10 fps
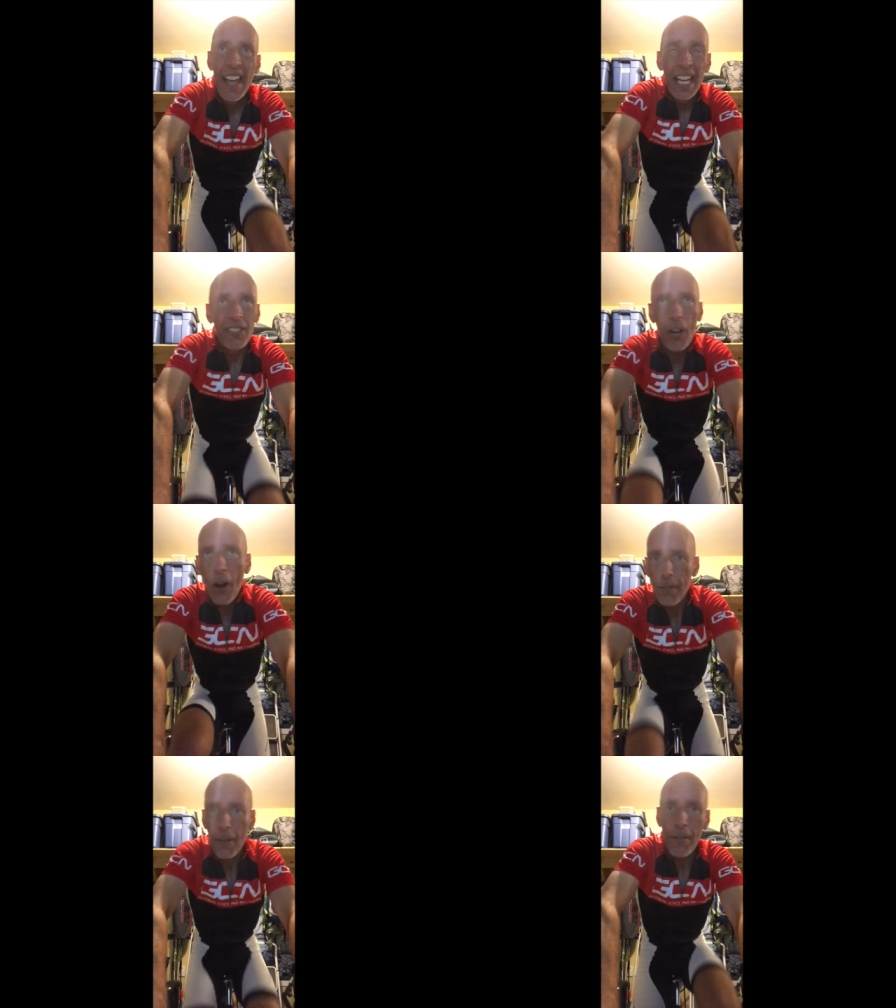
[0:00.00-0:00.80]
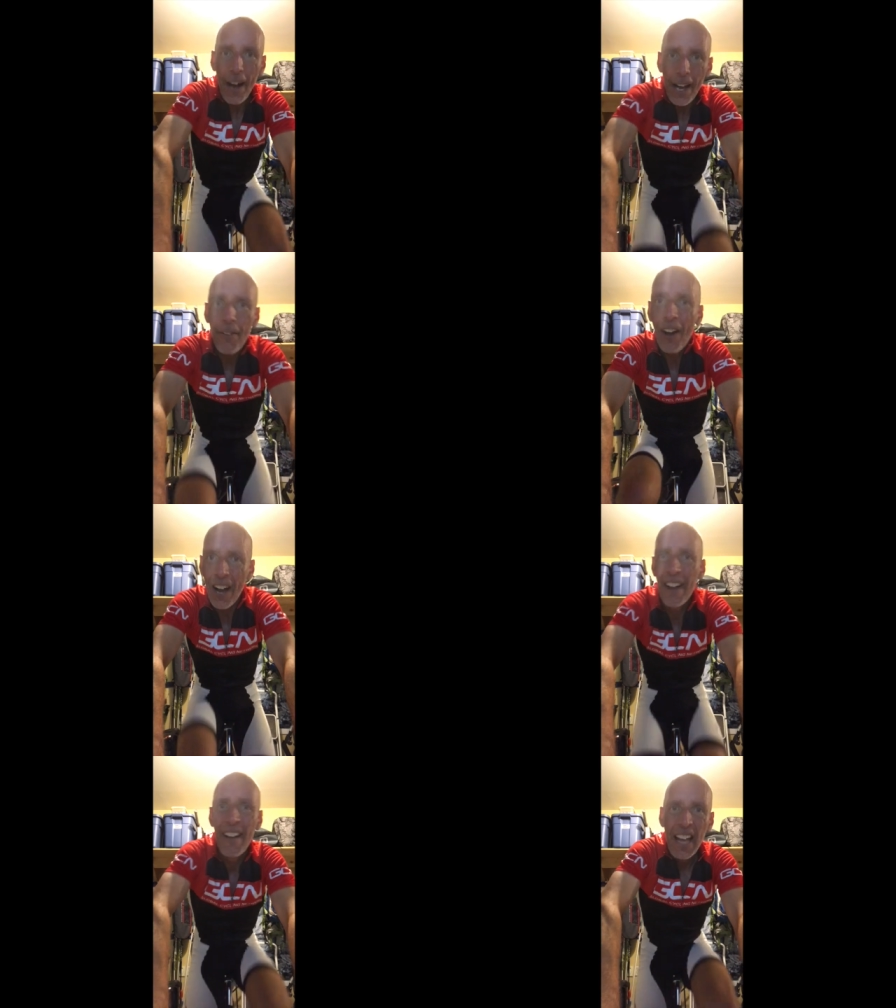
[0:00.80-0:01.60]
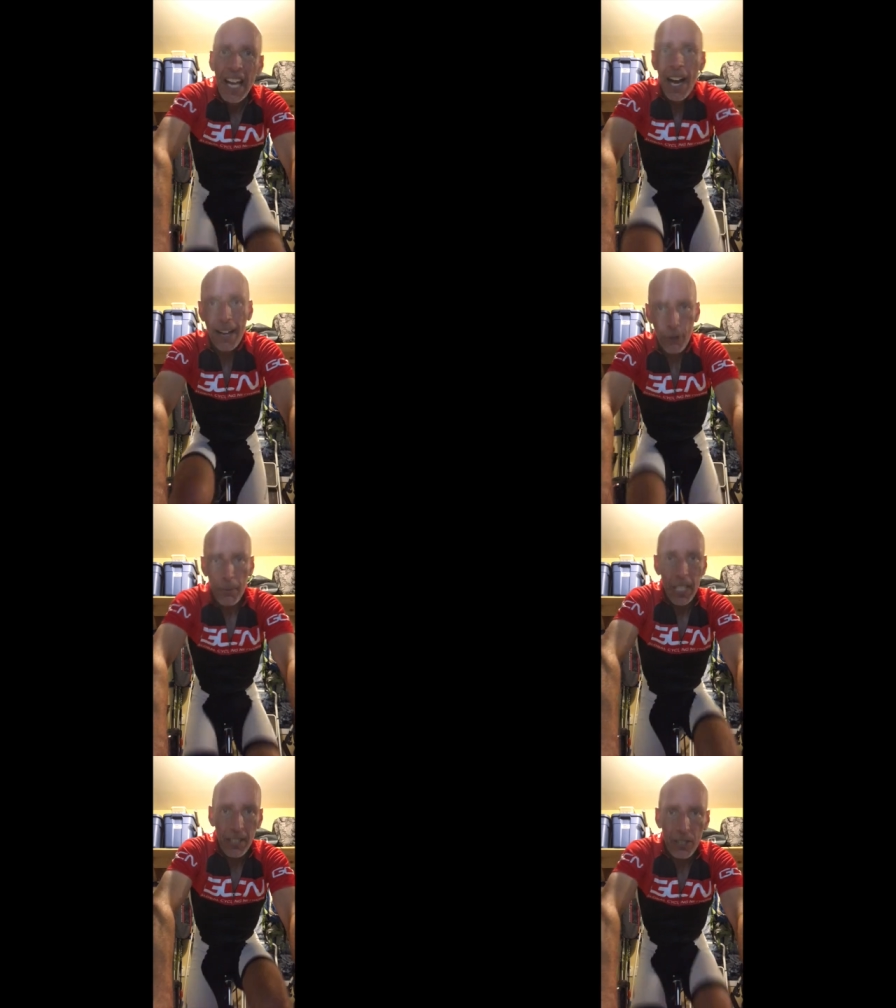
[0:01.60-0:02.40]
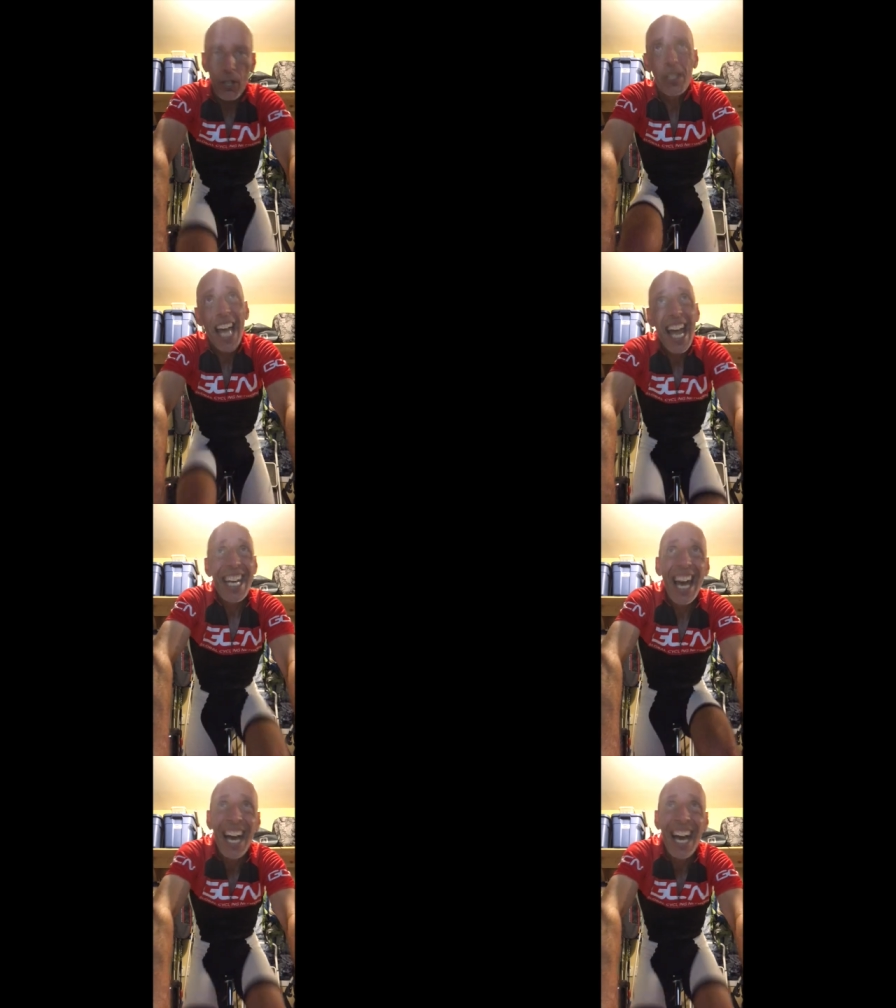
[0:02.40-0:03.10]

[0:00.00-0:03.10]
So after five, I dropped it to 210